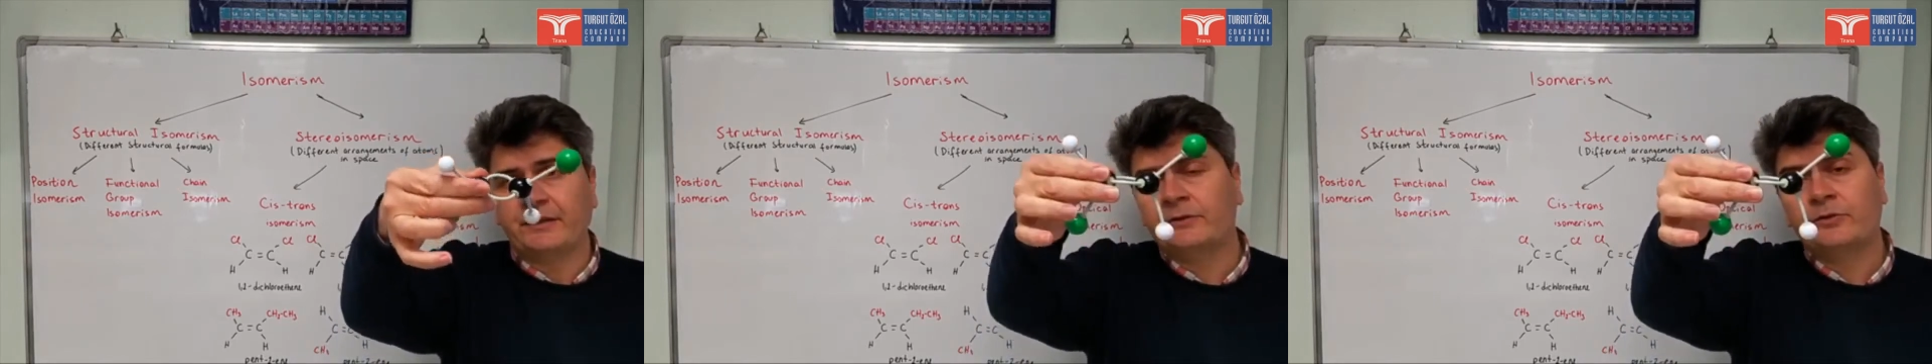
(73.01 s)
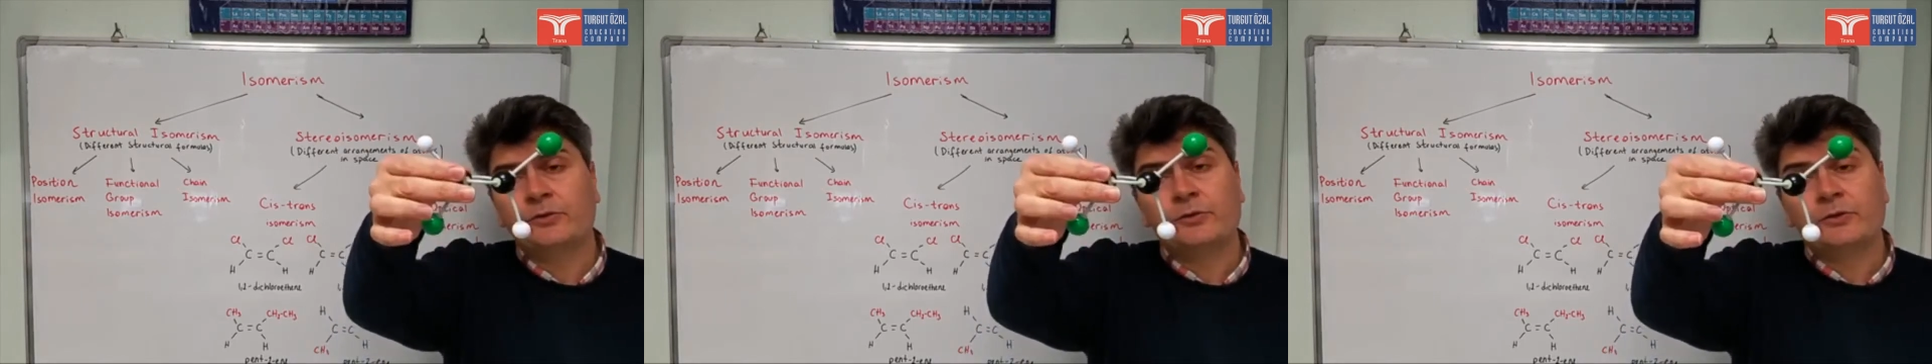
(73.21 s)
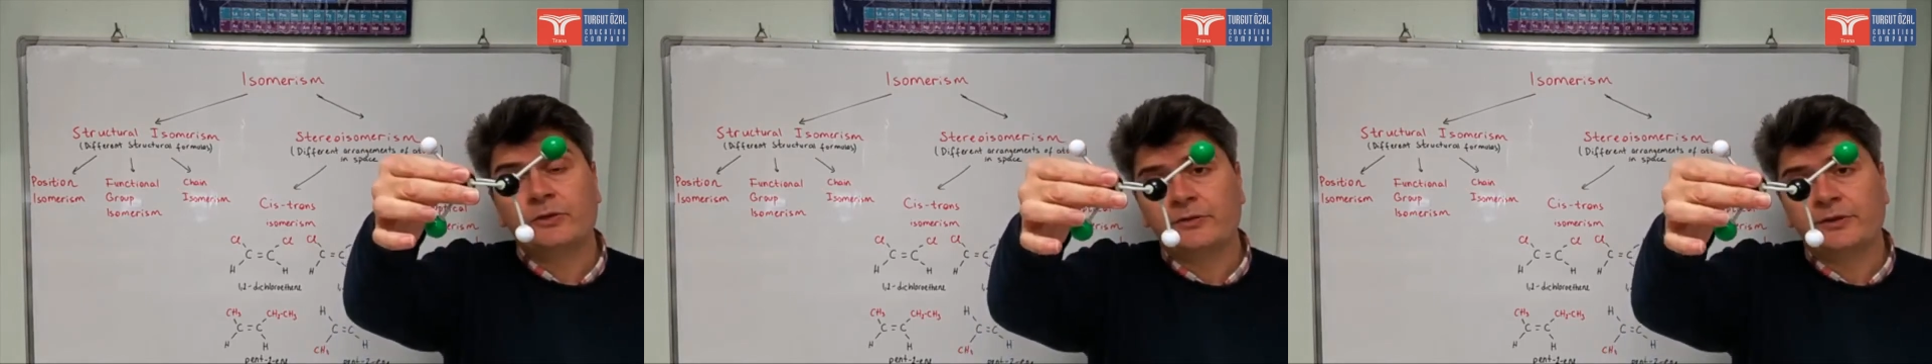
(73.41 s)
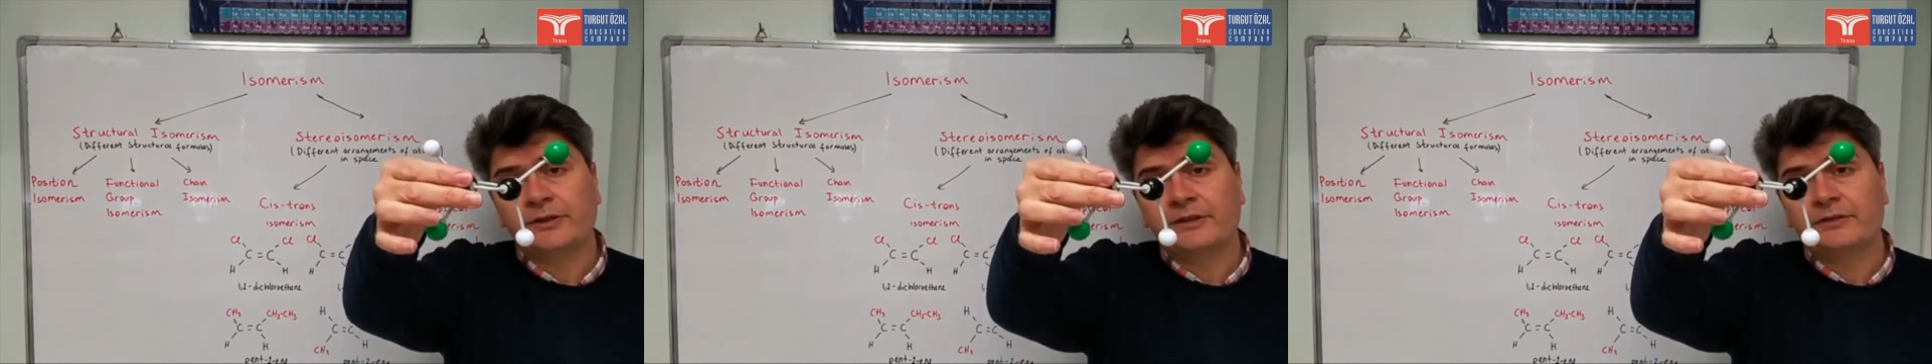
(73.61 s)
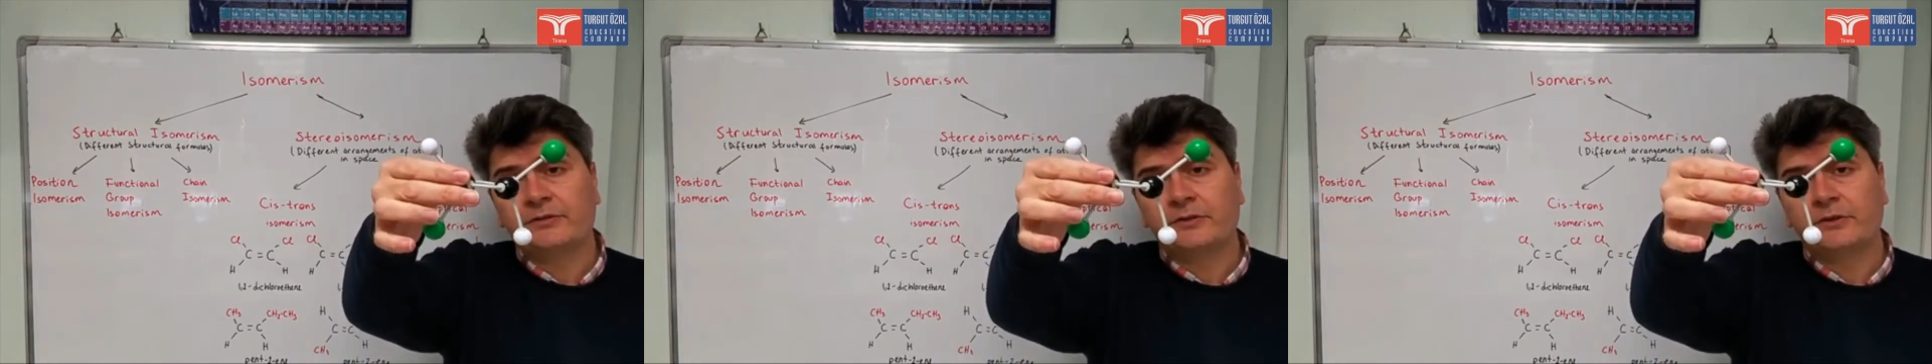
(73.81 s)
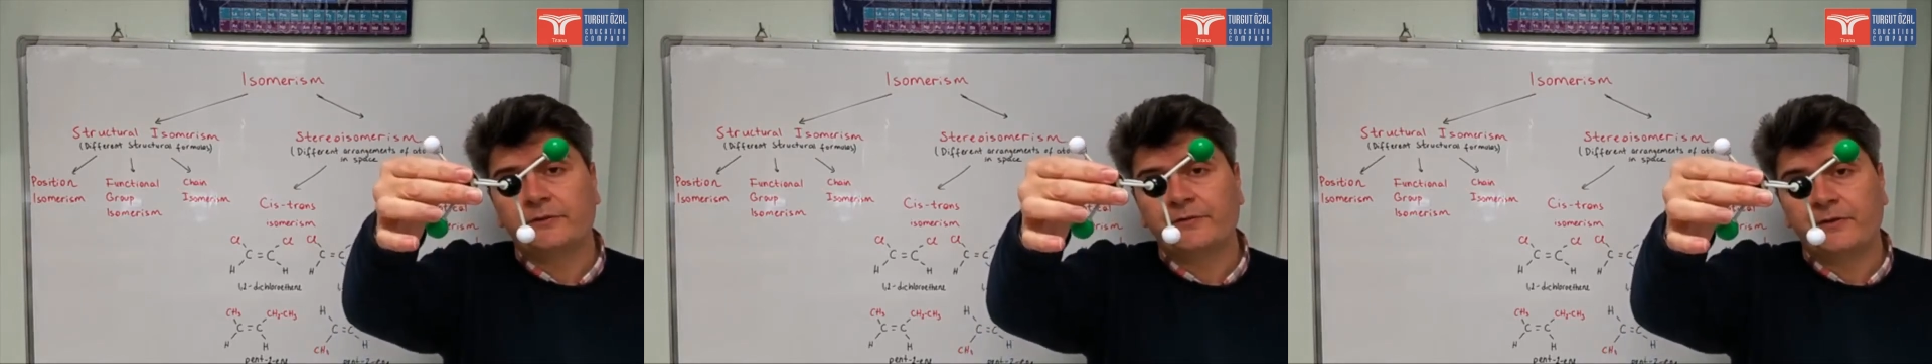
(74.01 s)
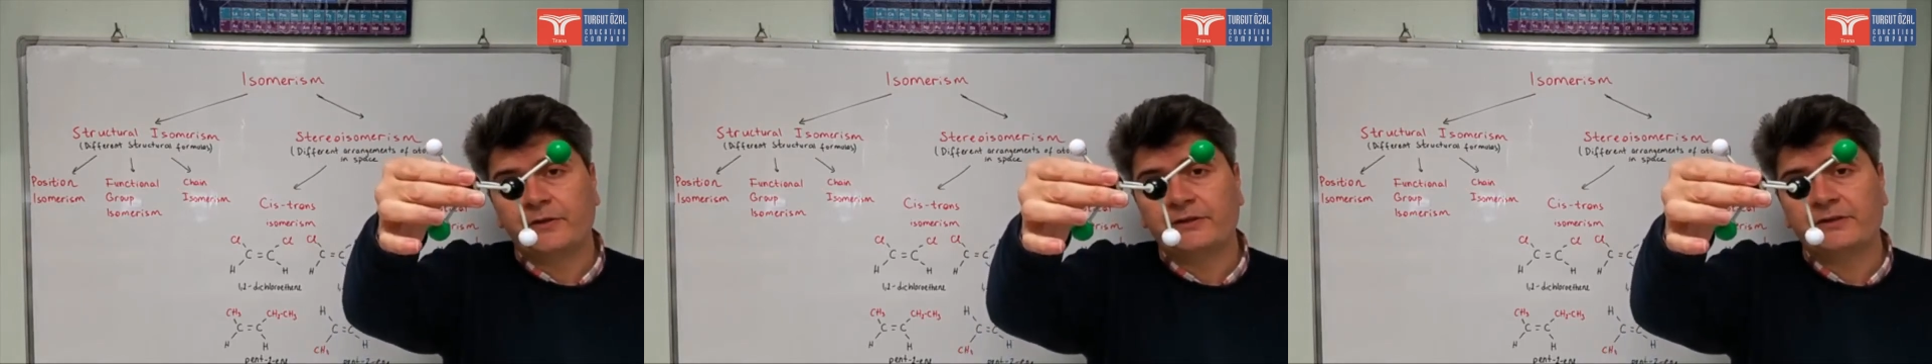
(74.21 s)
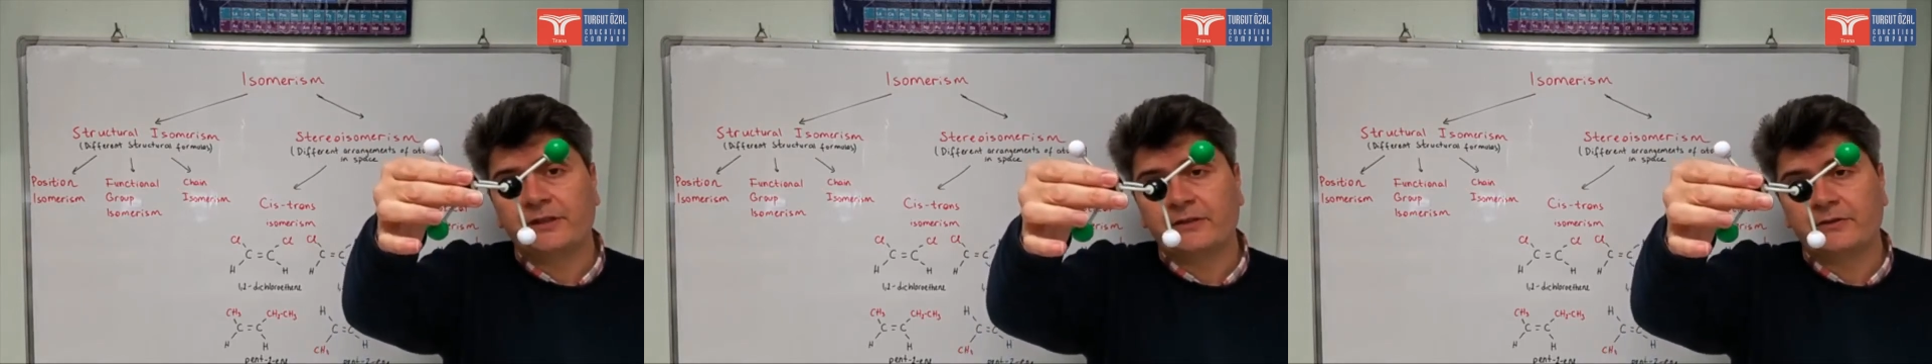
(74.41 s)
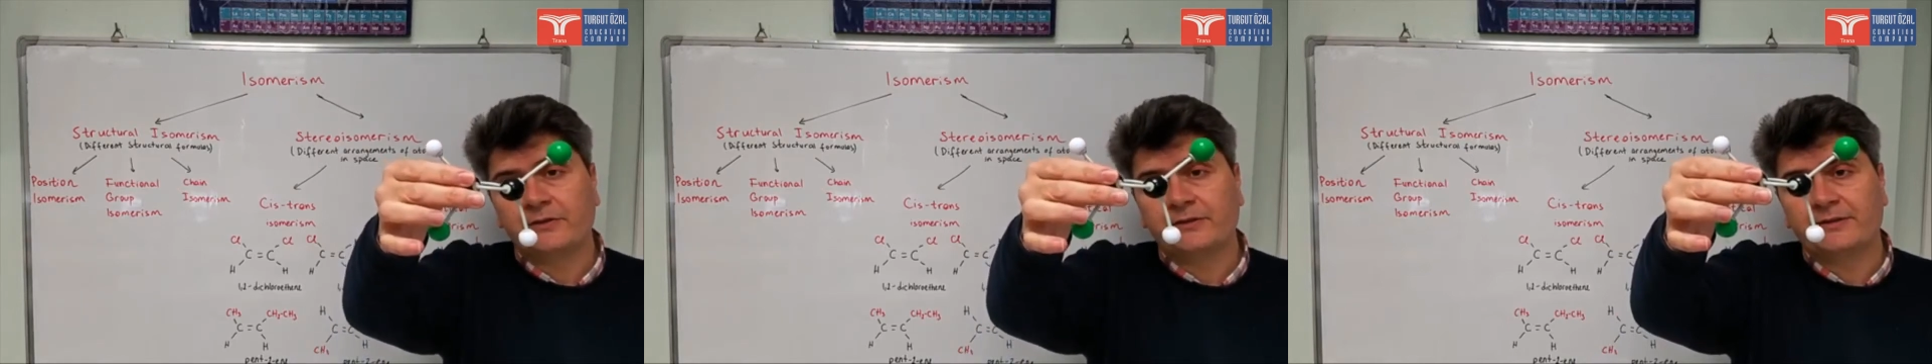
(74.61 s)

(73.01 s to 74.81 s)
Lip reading: I have 2 chlorines on the first and on